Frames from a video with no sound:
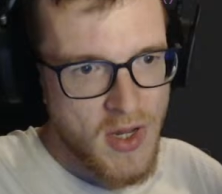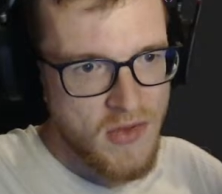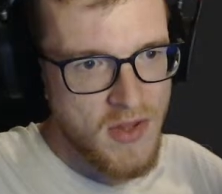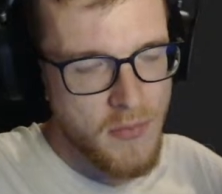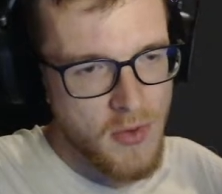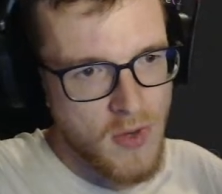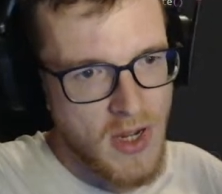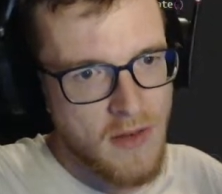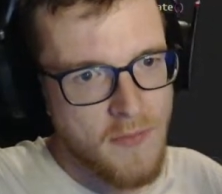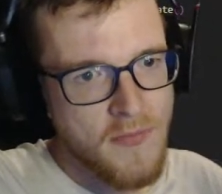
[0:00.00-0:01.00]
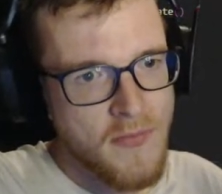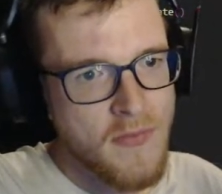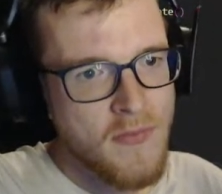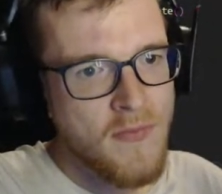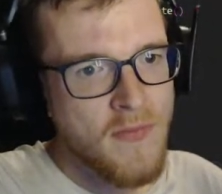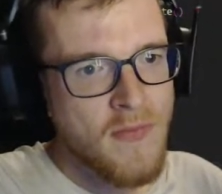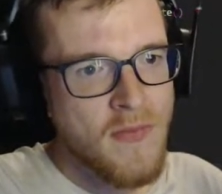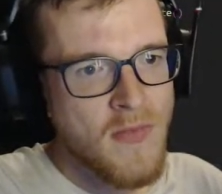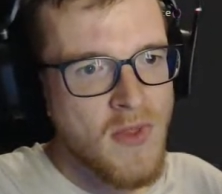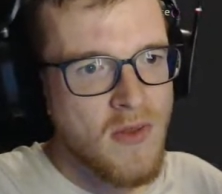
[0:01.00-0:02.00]
simple, right?
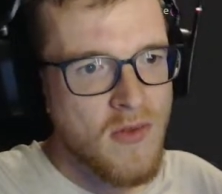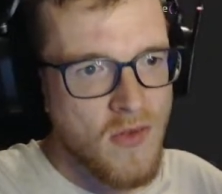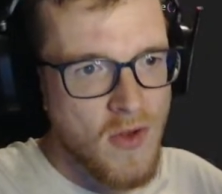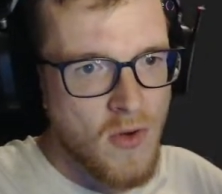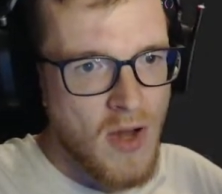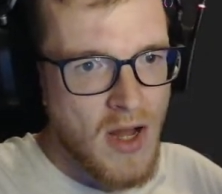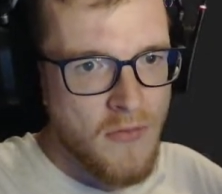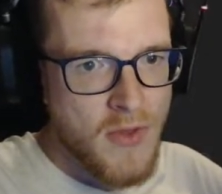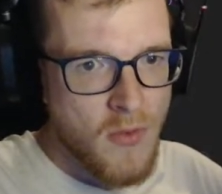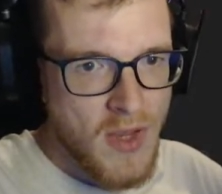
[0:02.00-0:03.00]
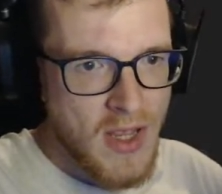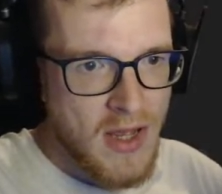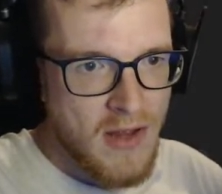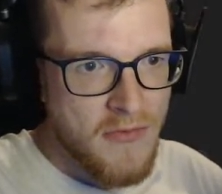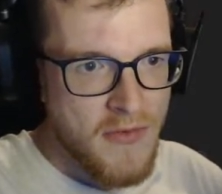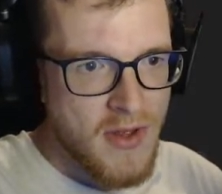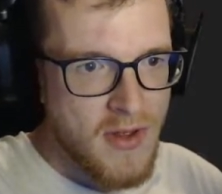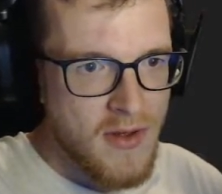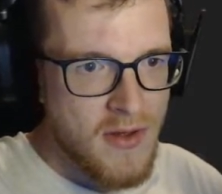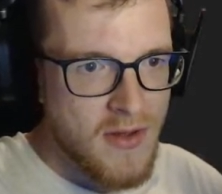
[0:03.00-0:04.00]
So after we have
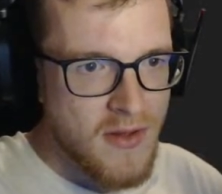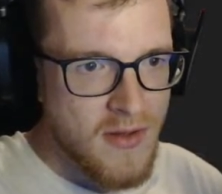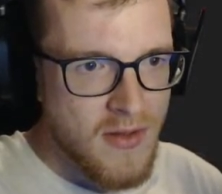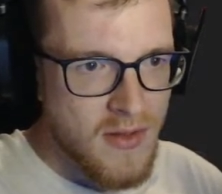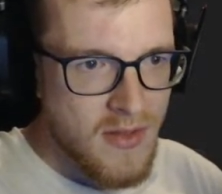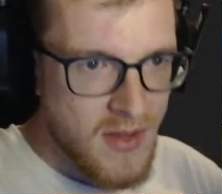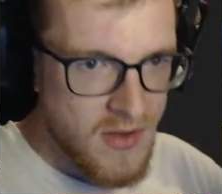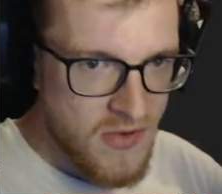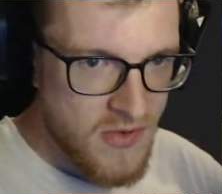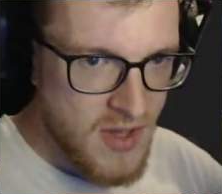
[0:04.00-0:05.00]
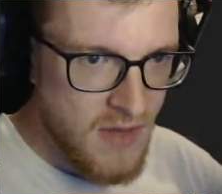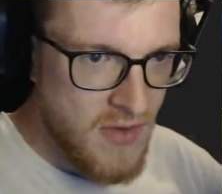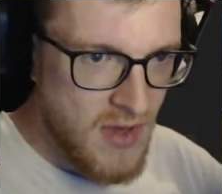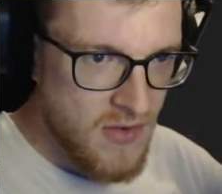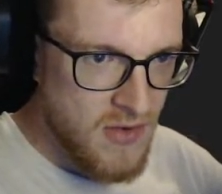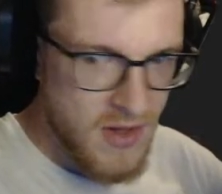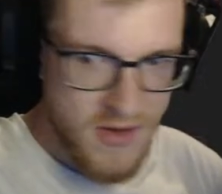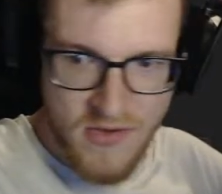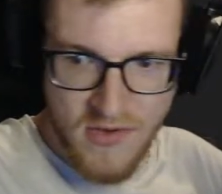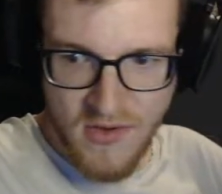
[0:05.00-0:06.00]
this TV's
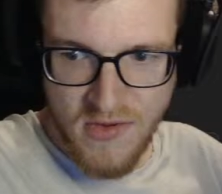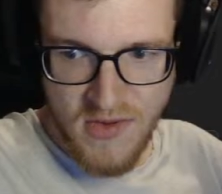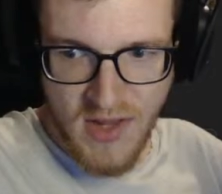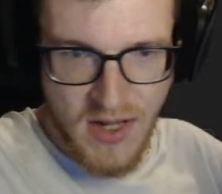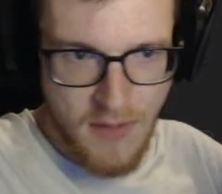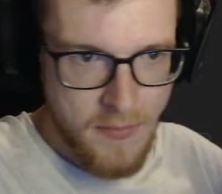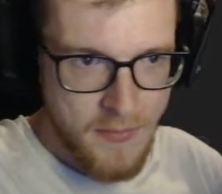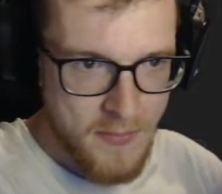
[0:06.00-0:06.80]
list set up,